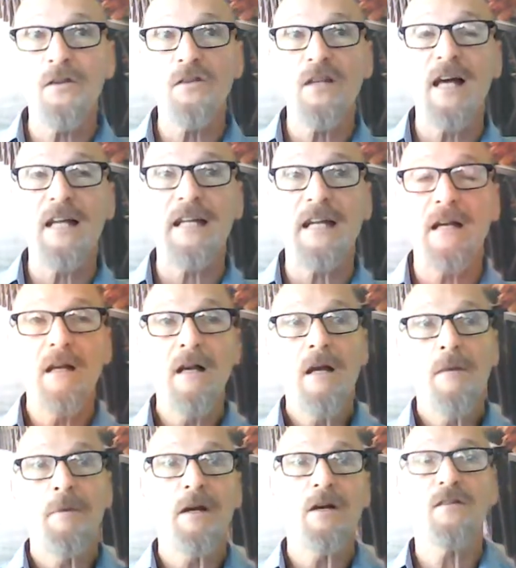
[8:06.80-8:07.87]
is heading,
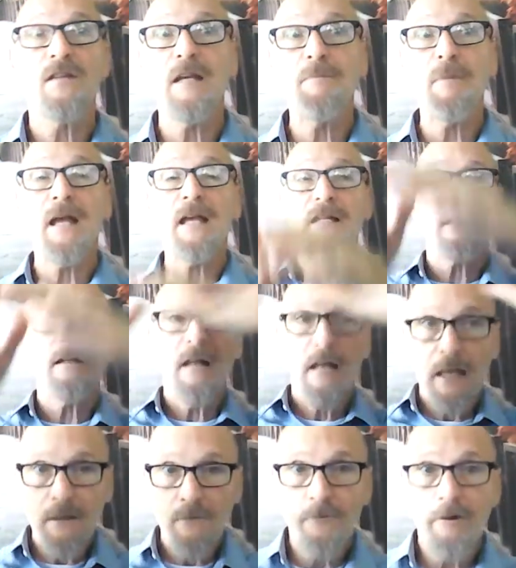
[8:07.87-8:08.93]
because he painted
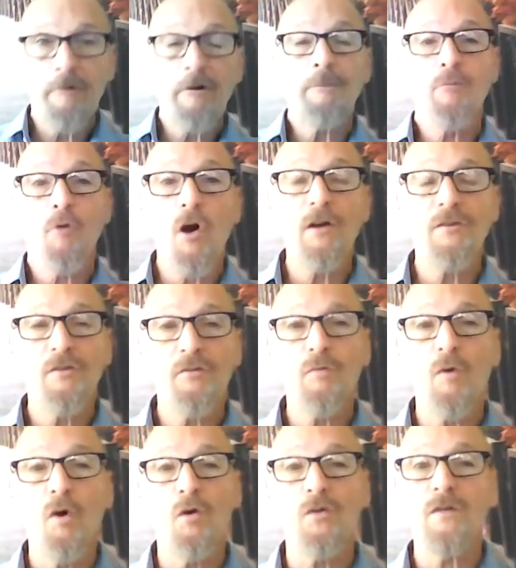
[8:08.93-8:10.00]
in very broad
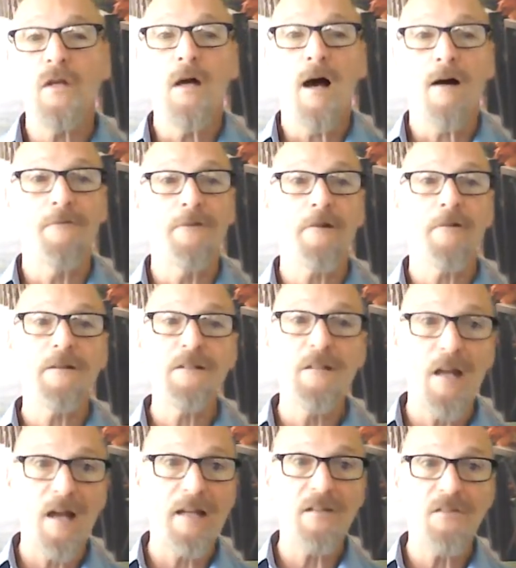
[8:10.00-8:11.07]
strokes a very
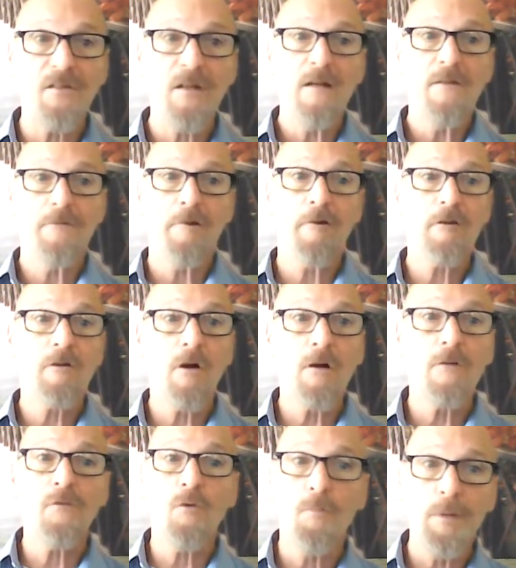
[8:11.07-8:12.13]
nice very
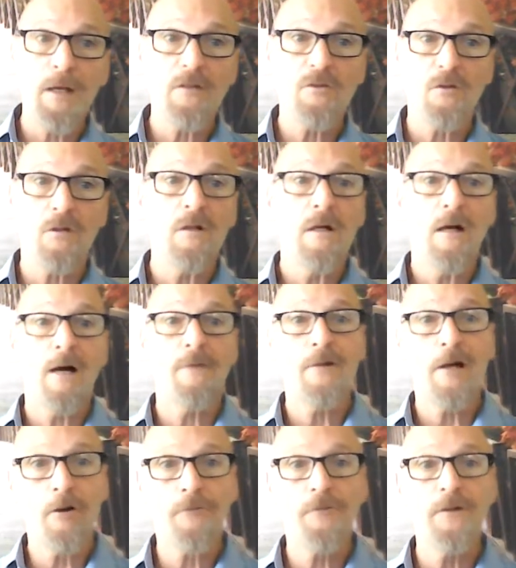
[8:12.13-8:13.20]
colorful picture
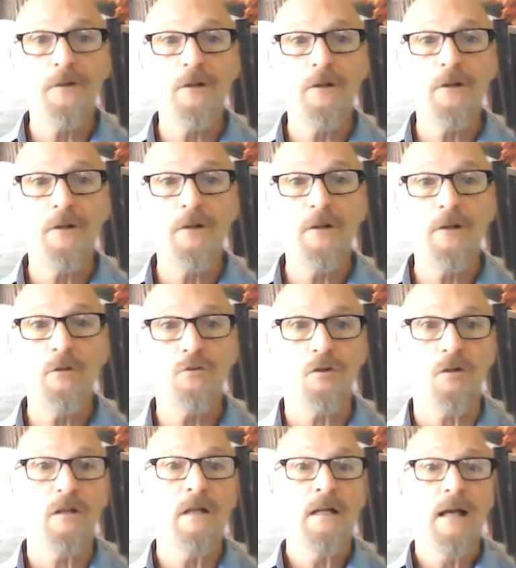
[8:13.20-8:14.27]
of our future.
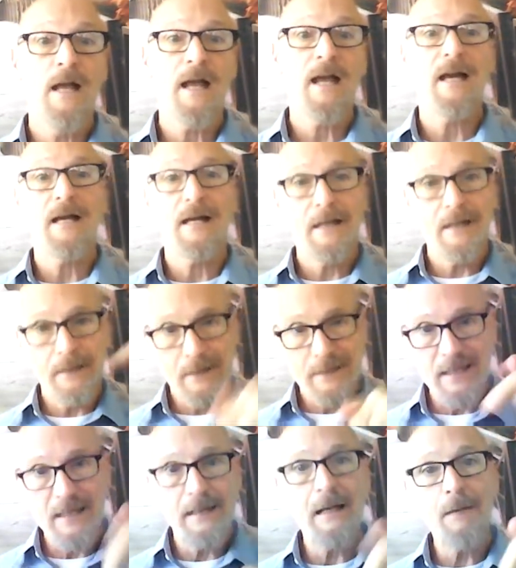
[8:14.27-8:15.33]
And again, I
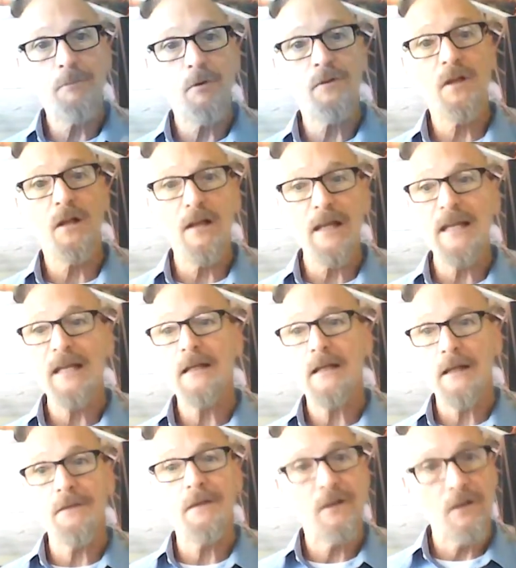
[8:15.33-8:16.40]
put the link in the
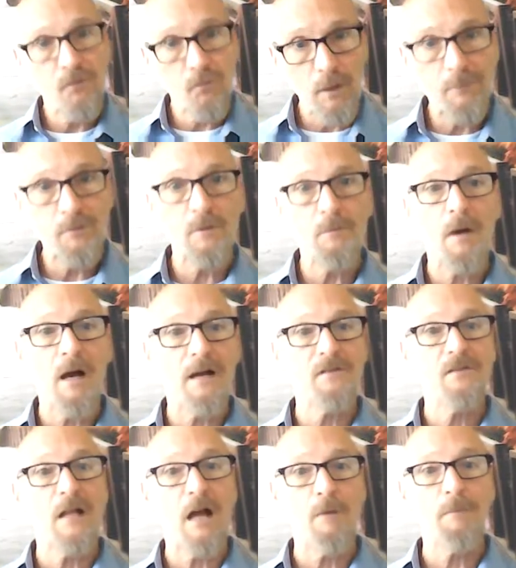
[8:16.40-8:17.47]
description box down
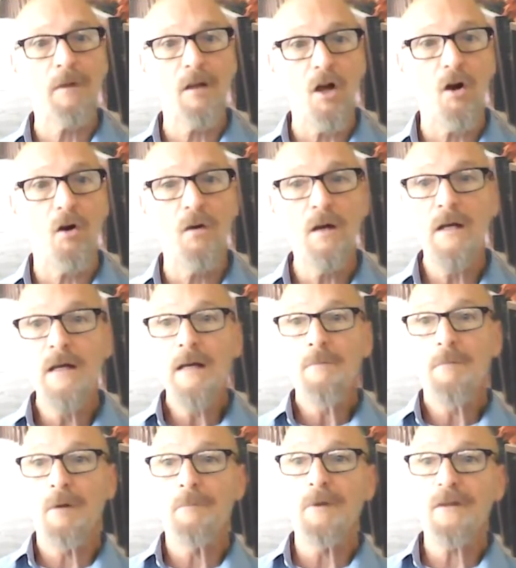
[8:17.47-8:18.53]
below. But
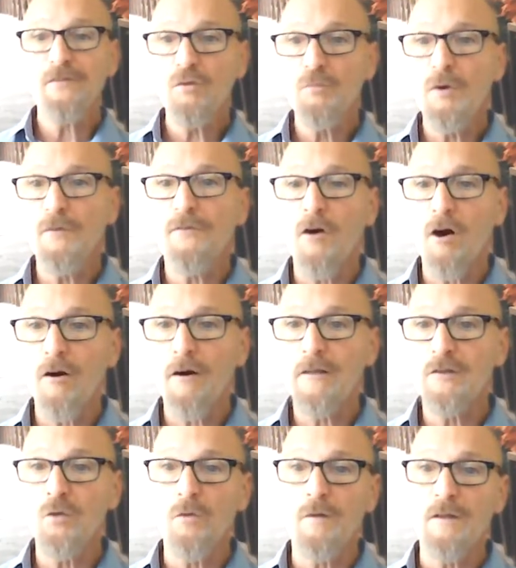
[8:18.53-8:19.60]
Mr. Mufareh,
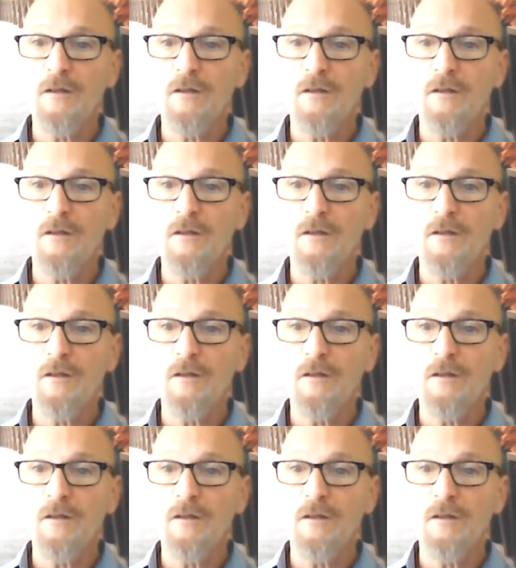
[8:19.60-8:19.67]
during this